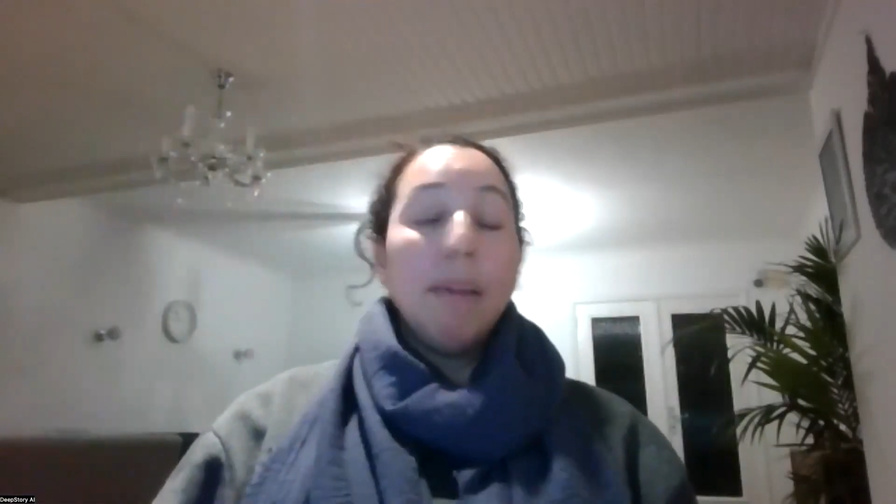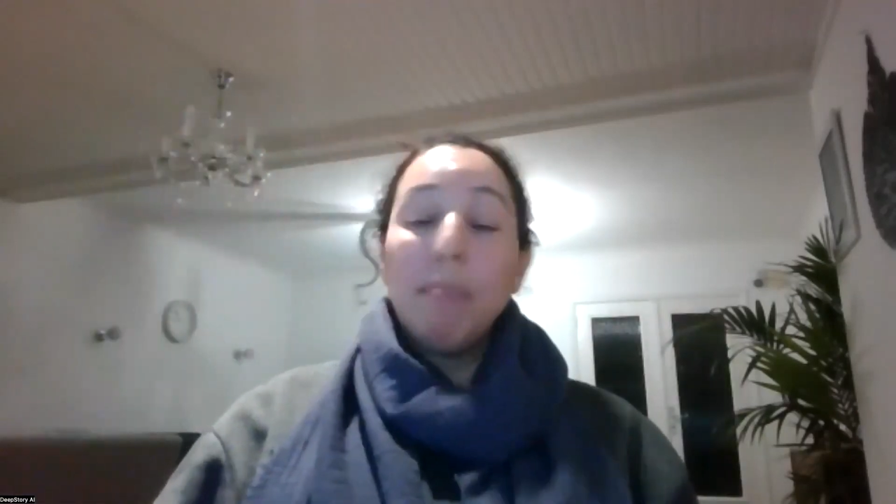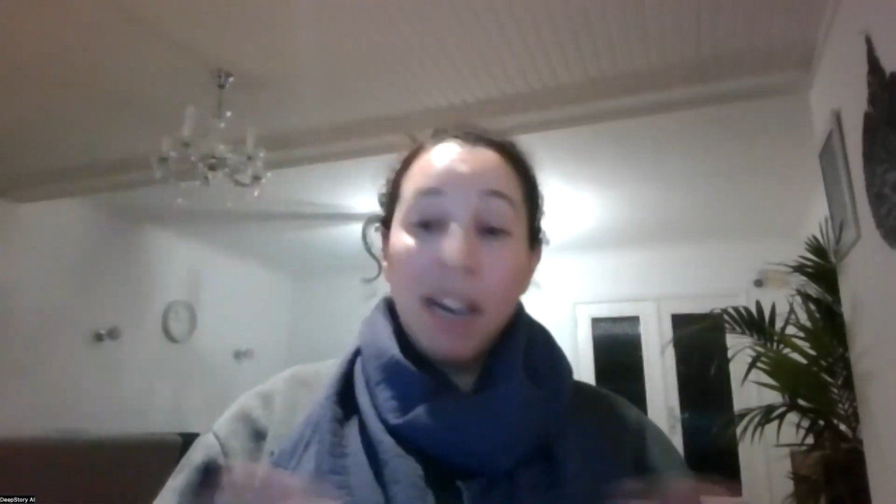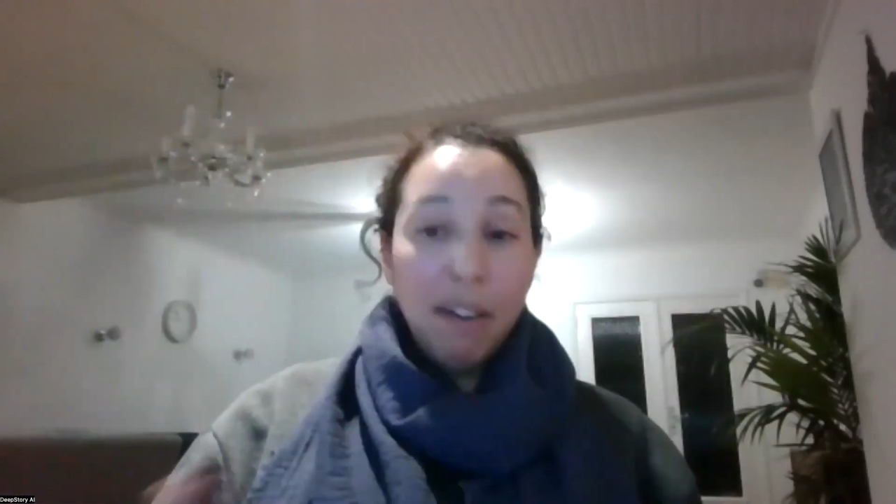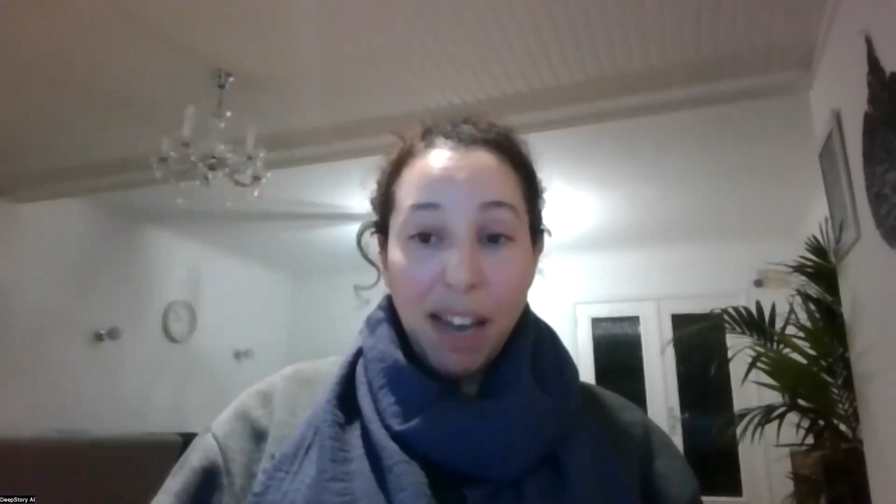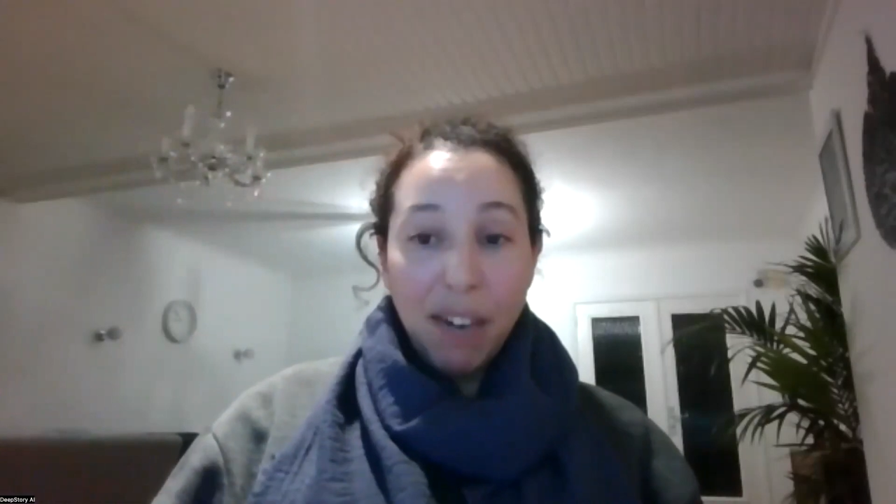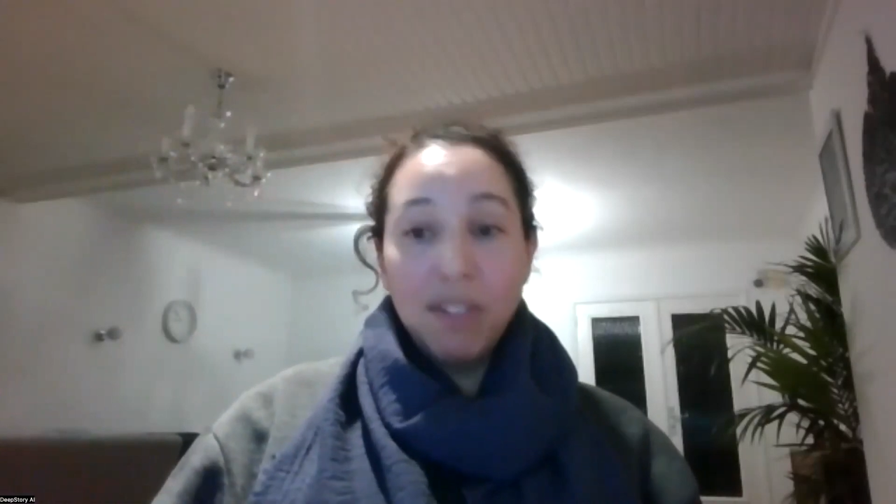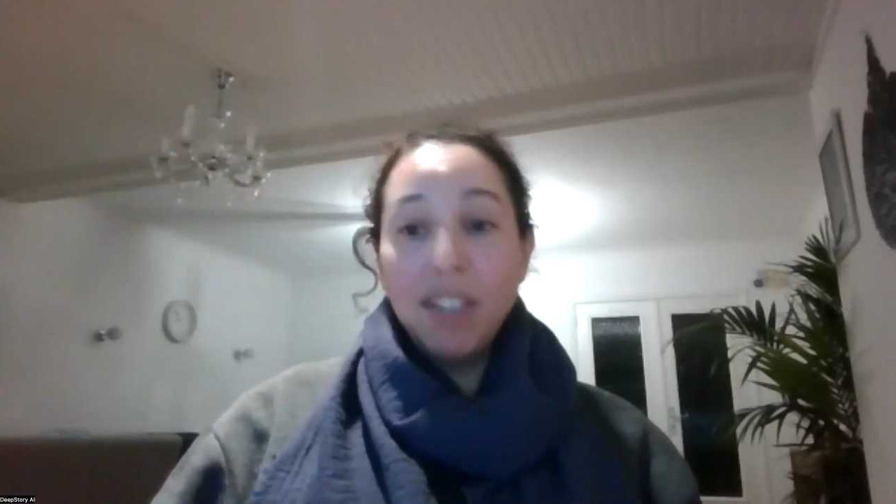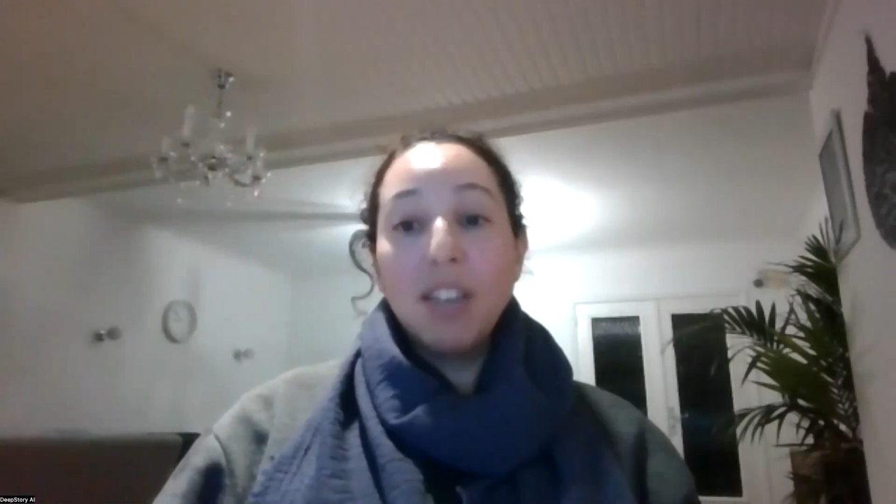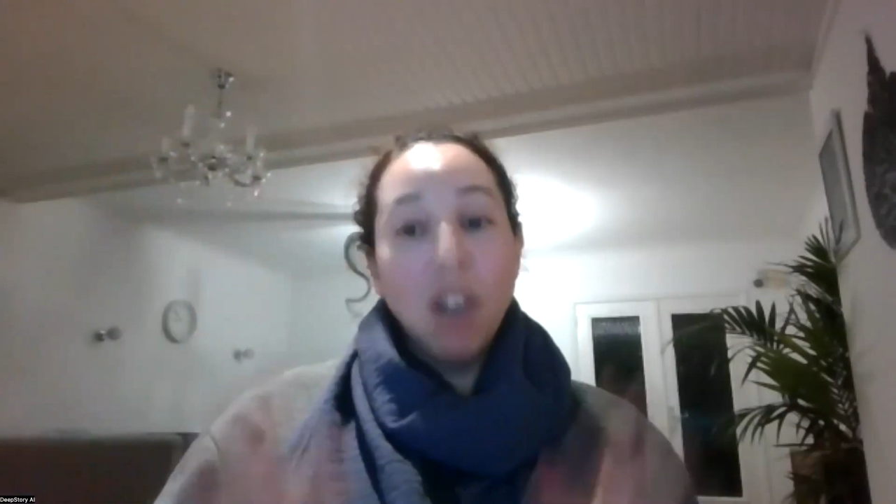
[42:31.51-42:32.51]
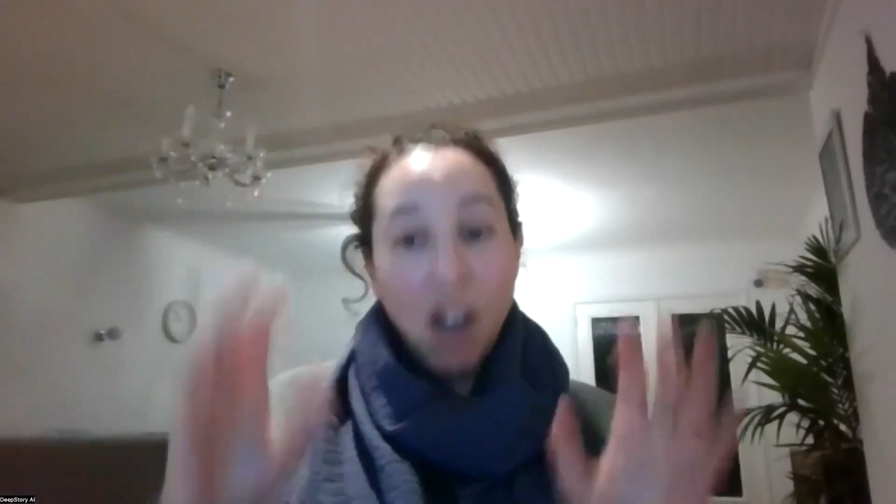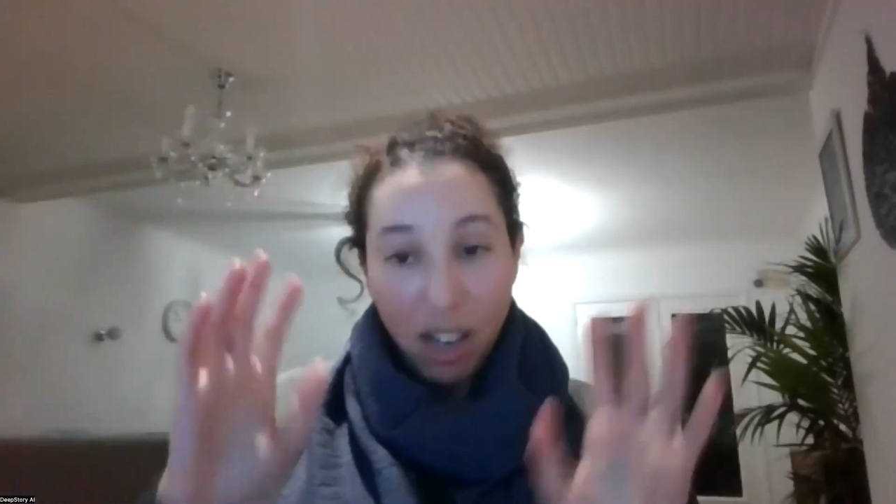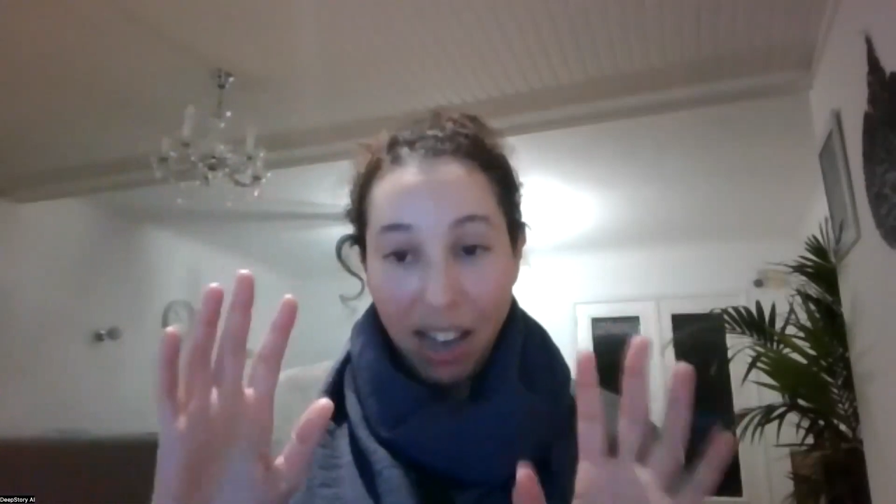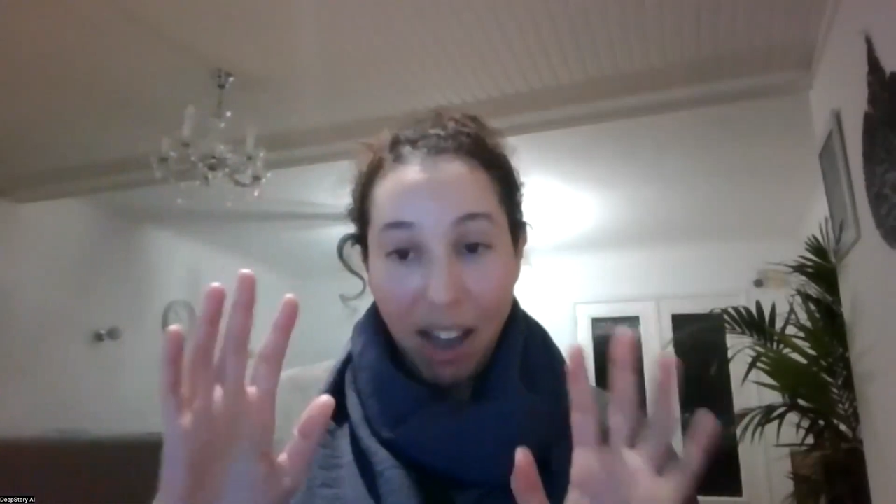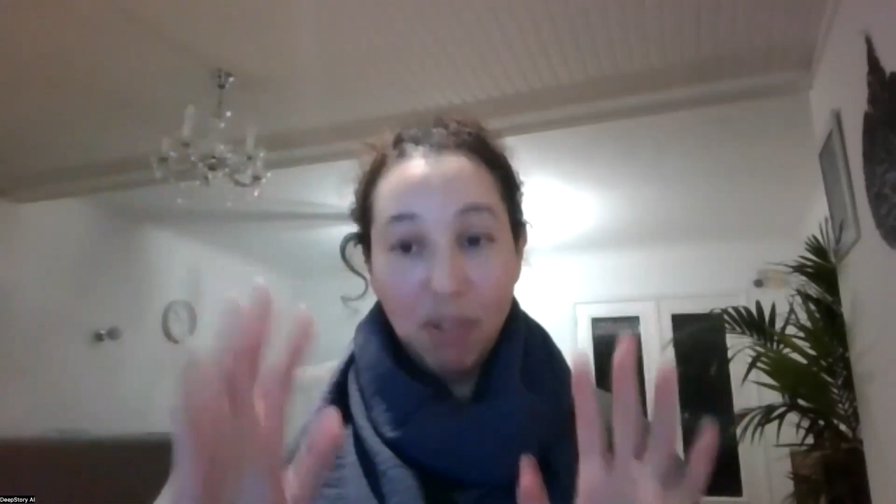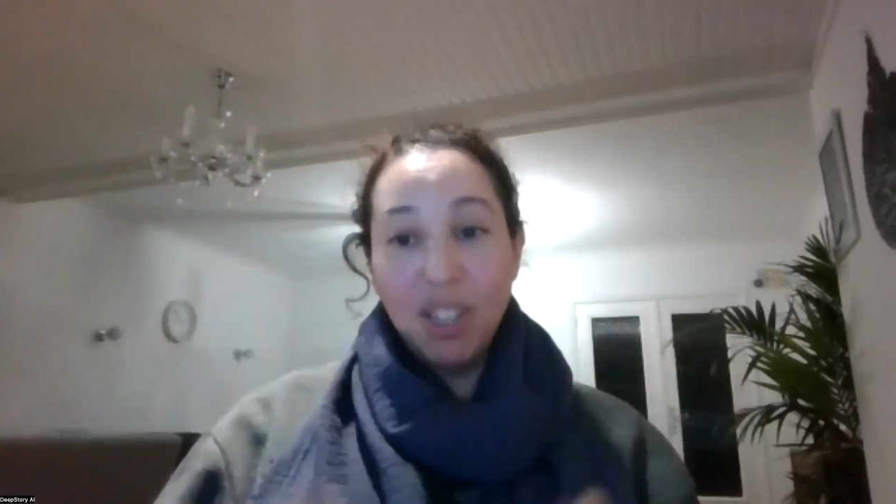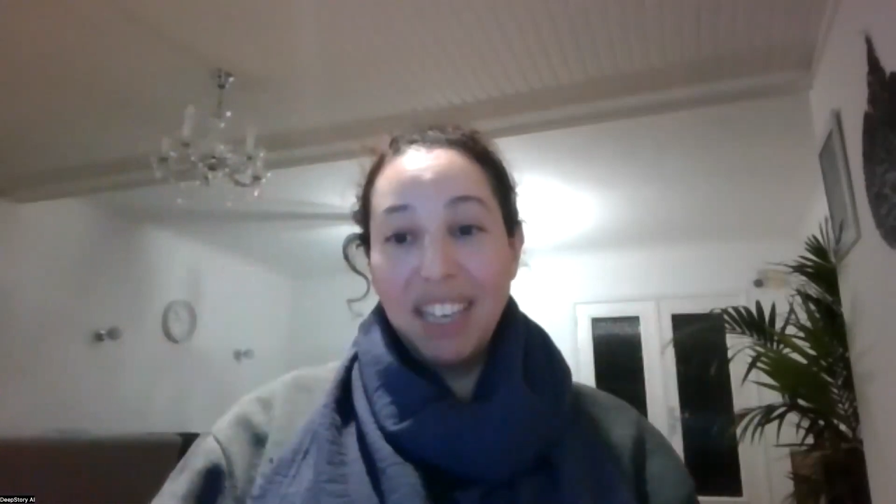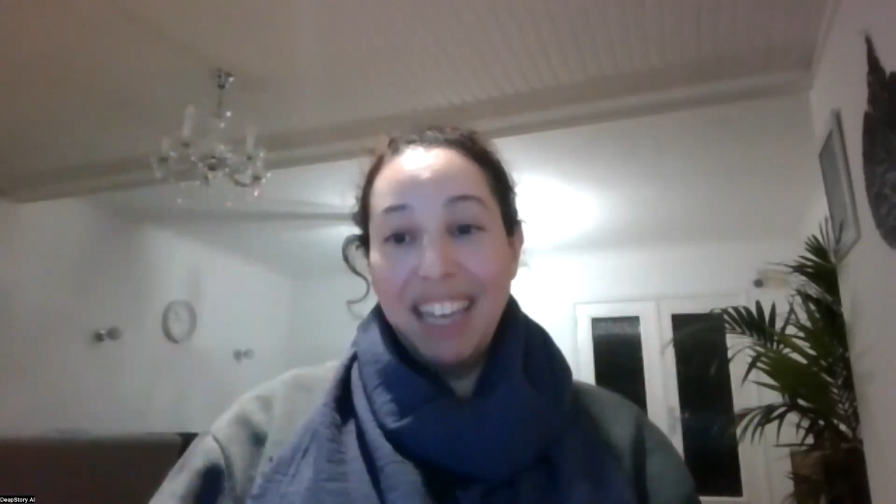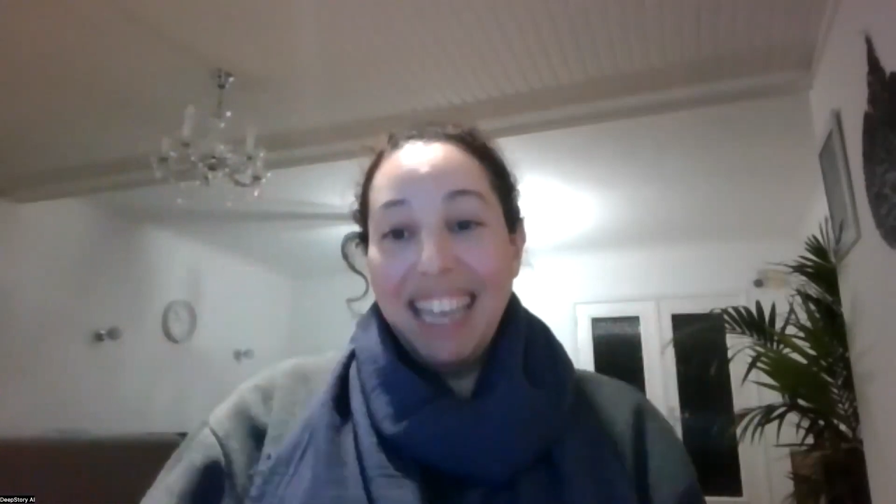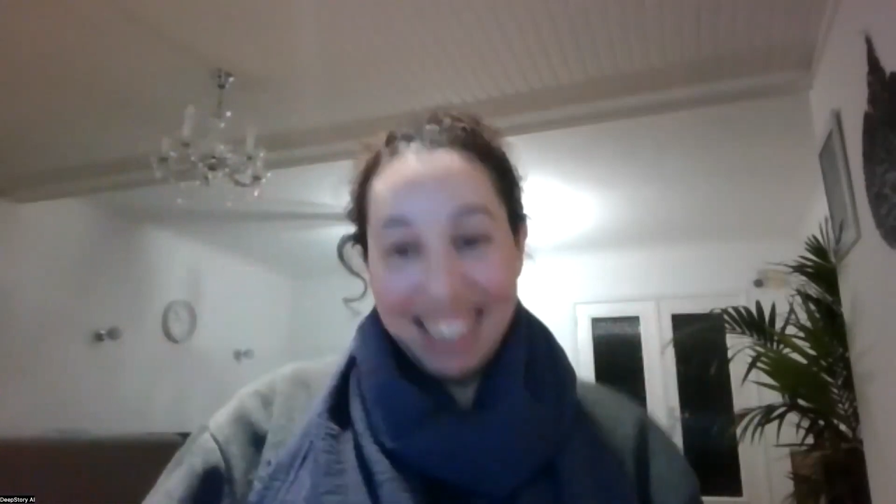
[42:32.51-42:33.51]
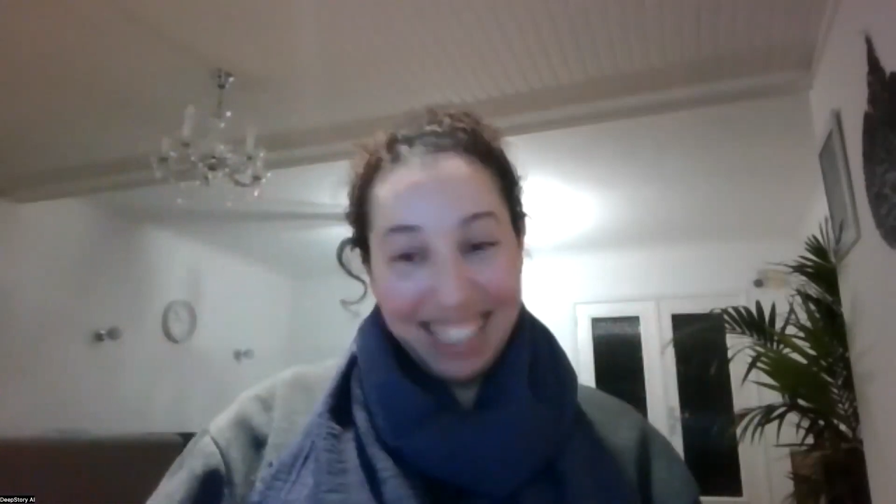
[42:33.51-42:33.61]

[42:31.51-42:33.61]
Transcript: I'm not a fan of TikTok, I have to say.